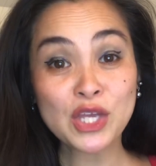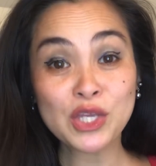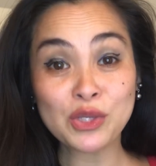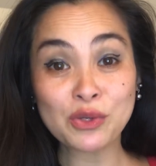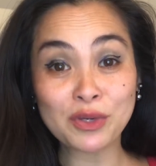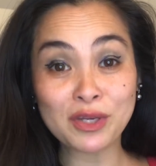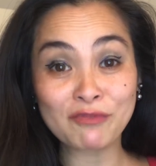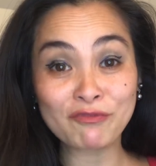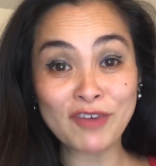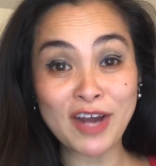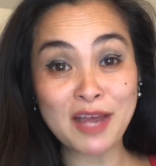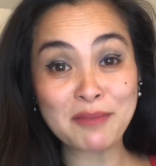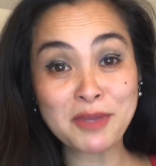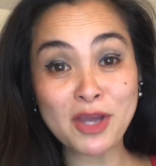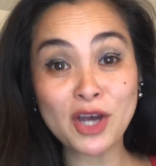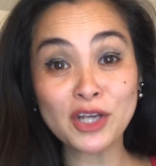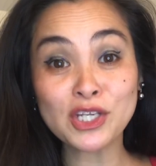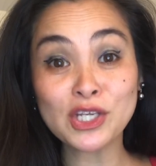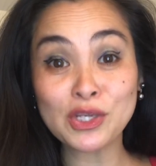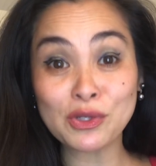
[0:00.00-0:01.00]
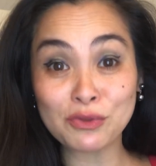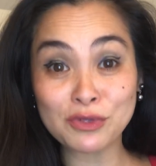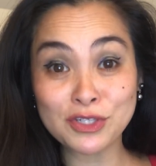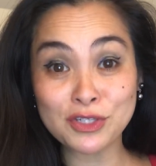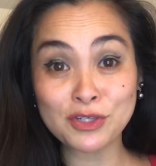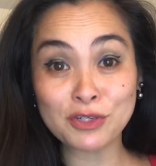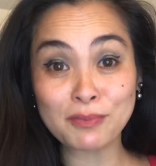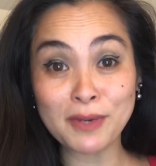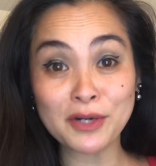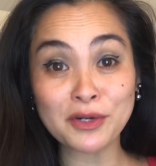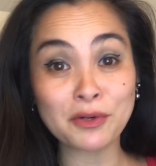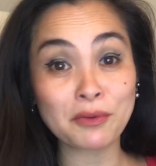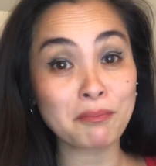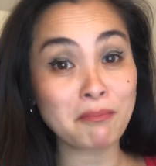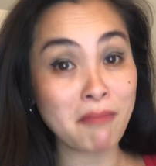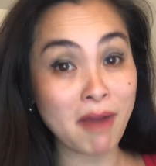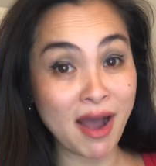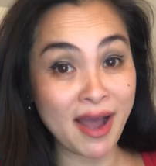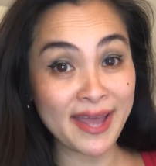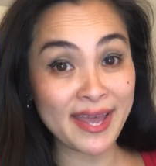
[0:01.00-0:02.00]
You can find me on YouTube under
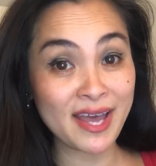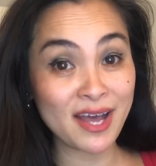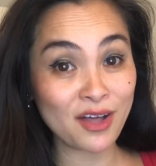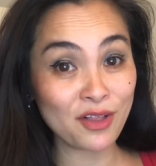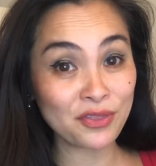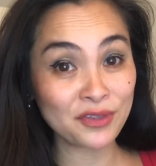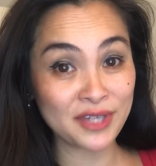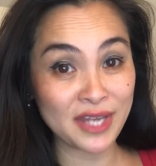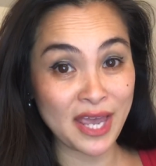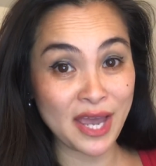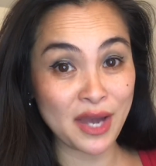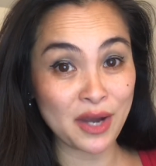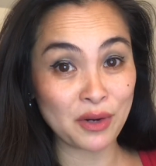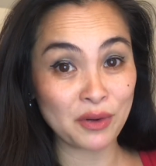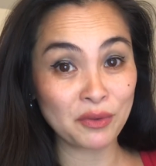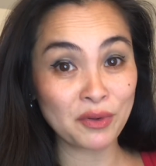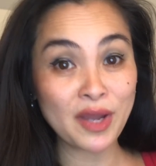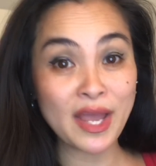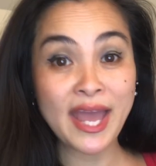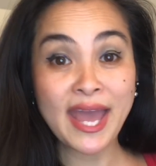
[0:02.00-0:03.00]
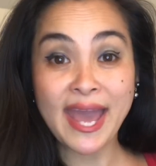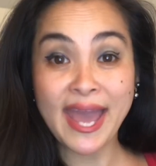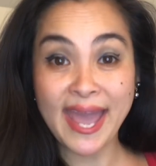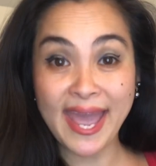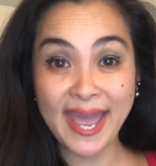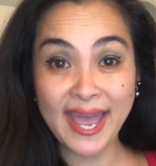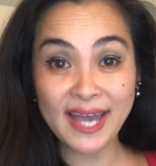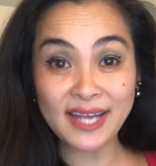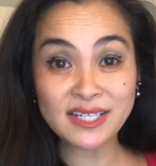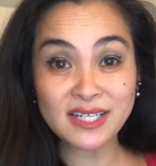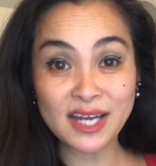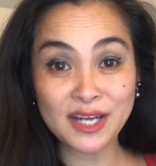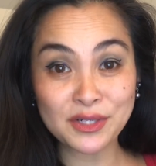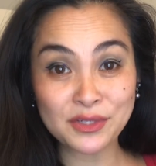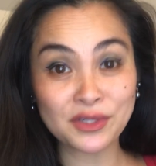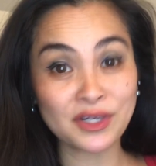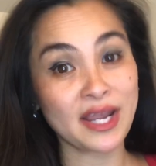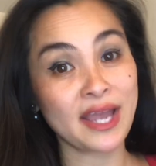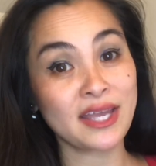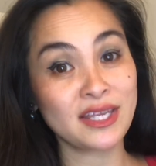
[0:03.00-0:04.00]
My Health Now and
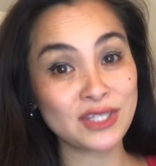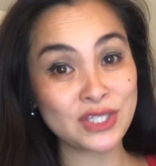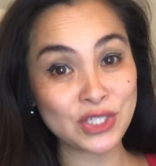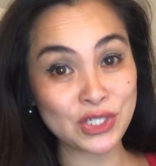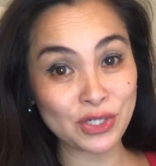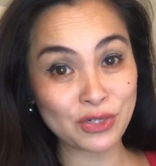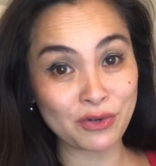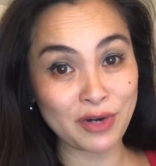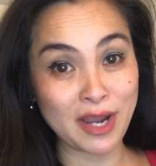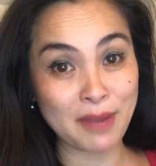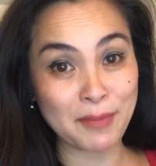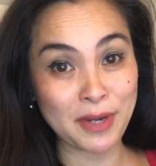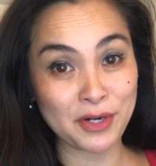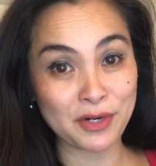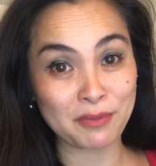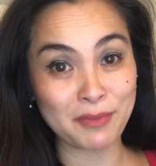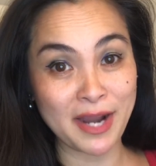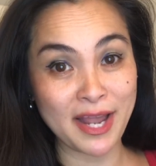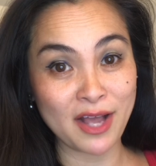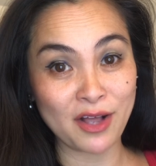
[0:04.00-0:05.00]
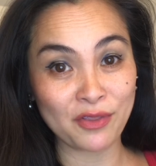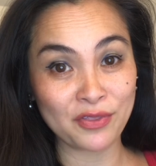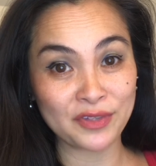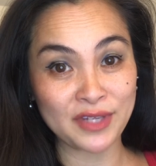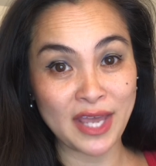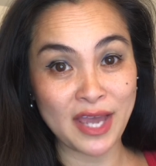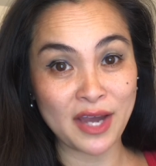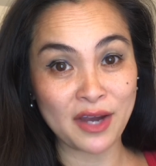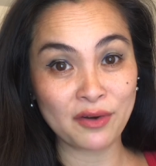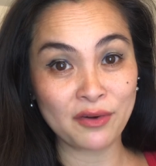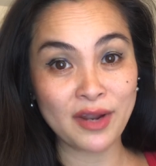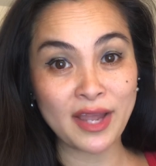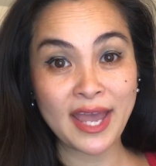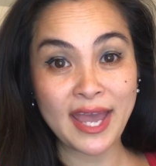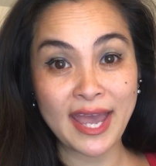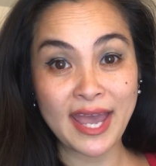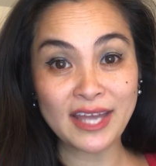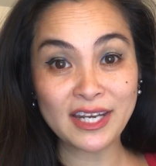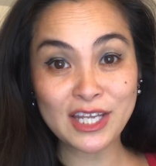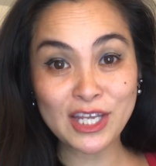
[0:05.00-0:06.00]
under Instagram under My Health Now
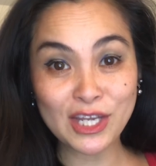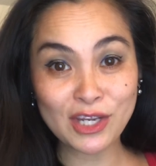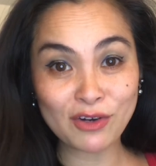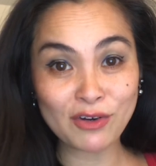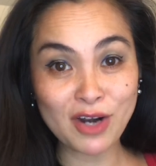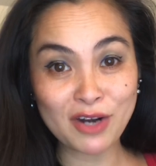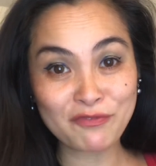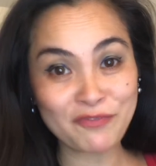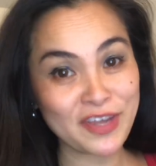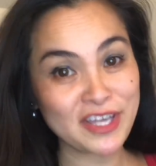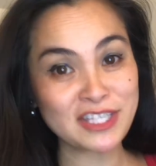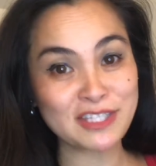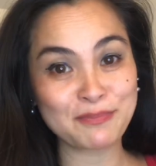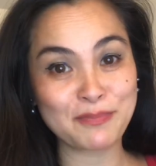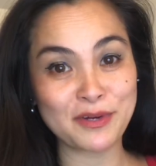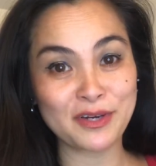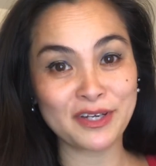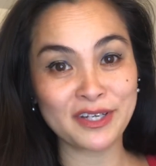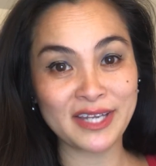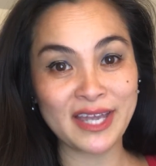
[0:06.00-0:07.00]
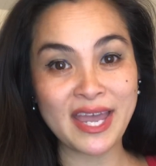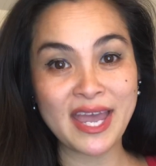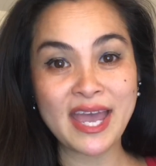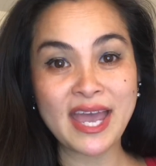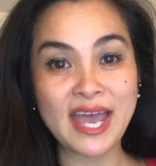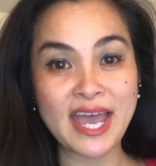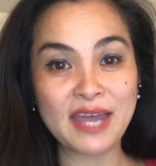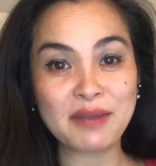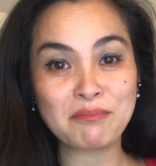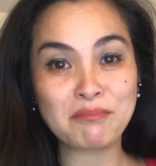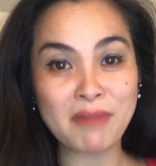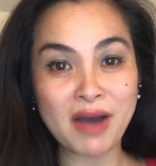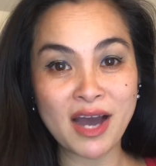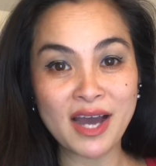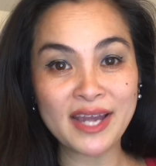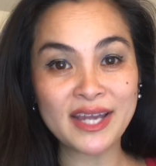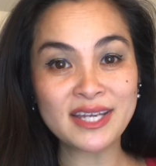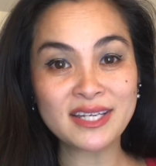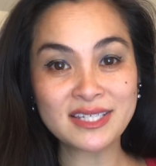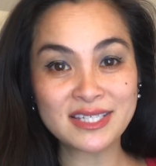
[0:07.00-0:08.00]
and here on Facebook at
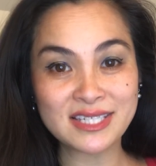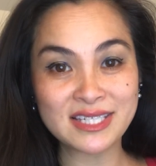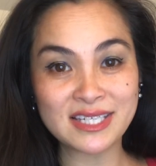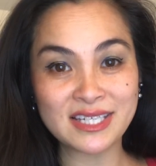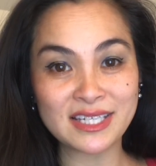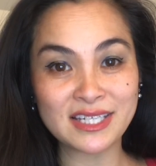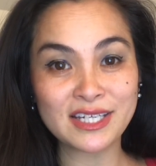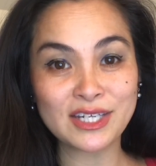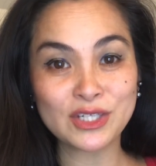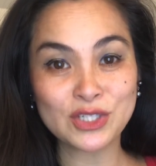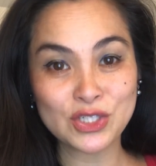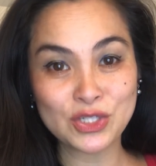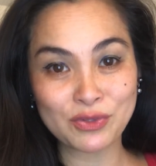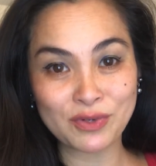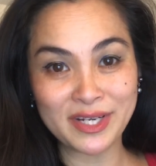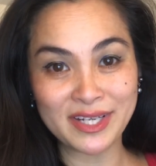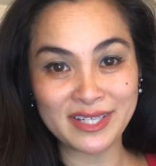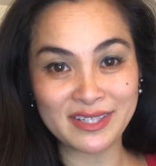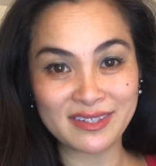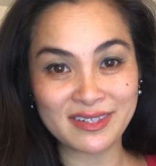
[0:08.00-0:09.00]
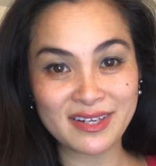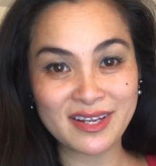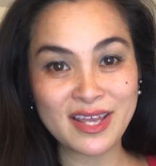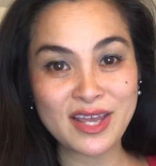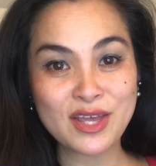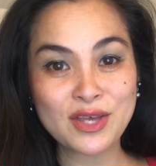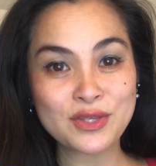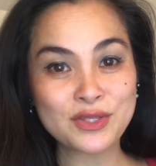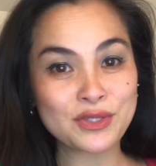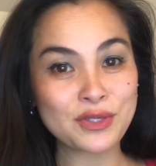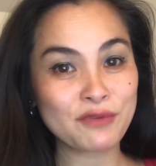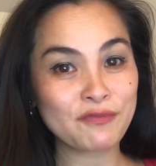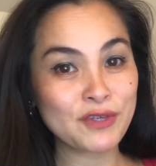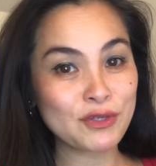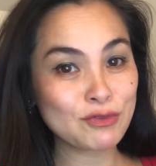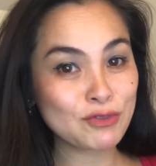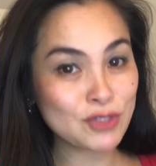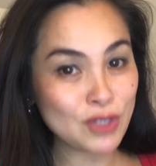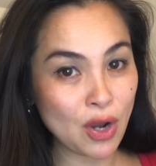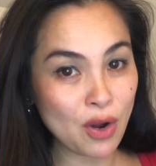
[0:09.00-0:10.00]
My T Trin. So if
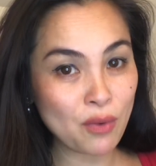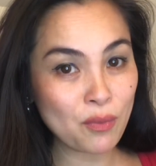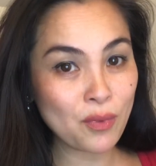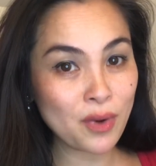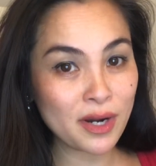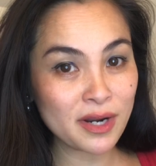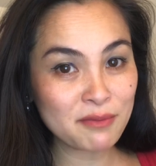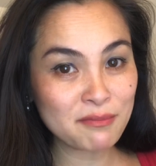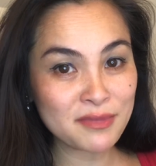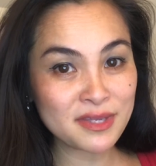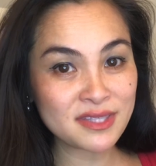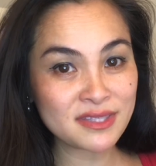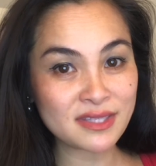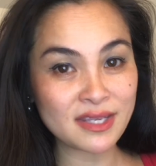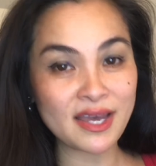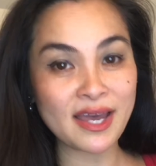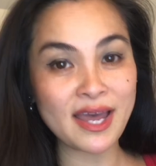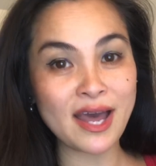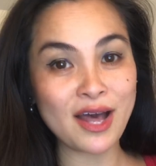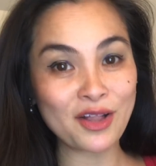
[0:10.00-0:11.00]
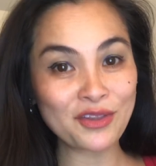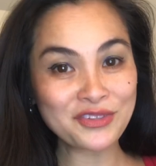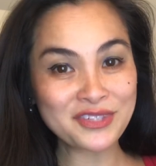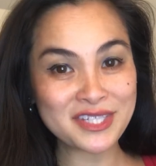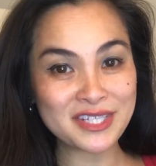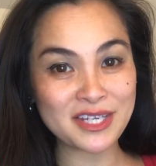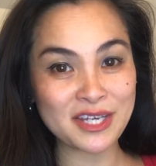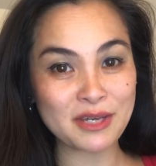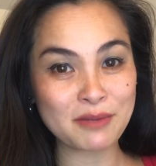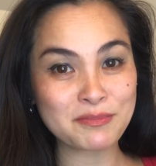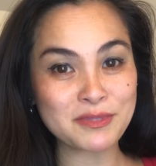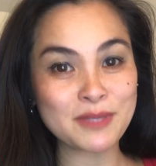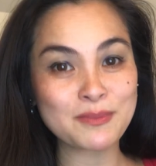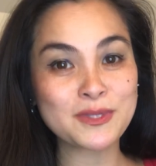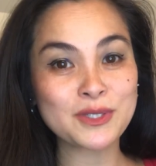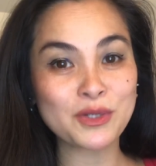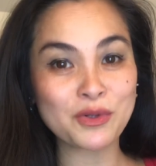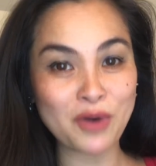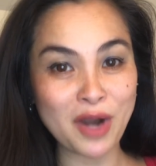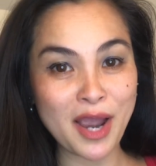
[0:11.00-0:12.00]
you don't want to miss a health tip,
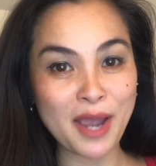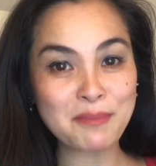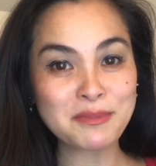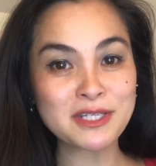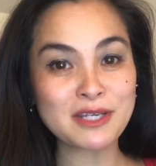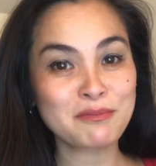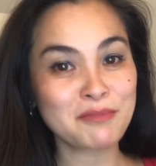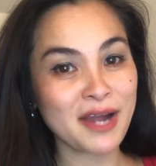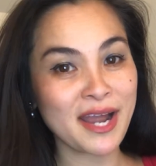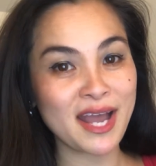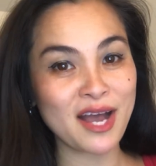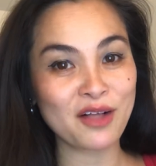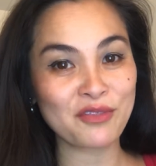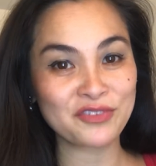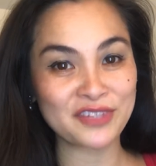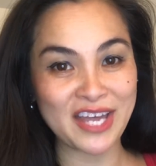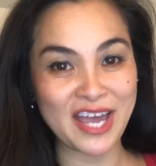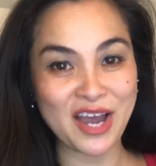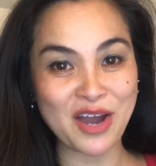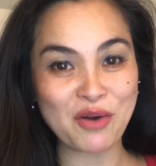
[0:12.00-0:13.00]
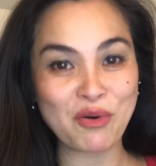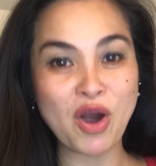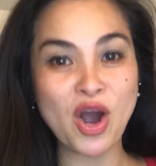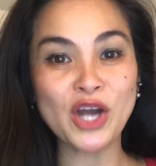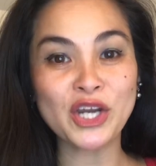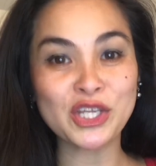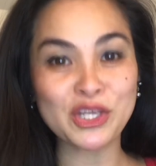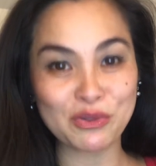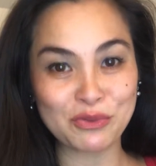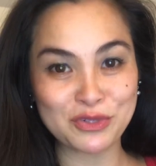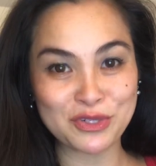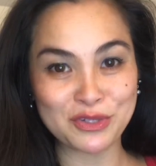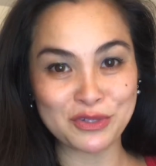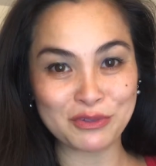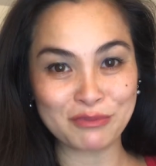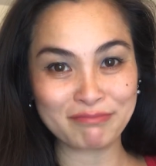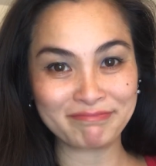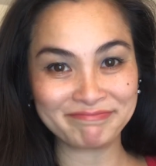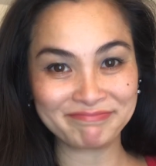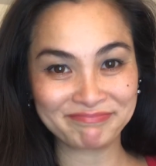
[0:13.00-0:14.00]
subscribe to My Health Now on
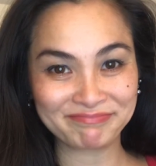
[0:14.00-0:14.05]
YouTube.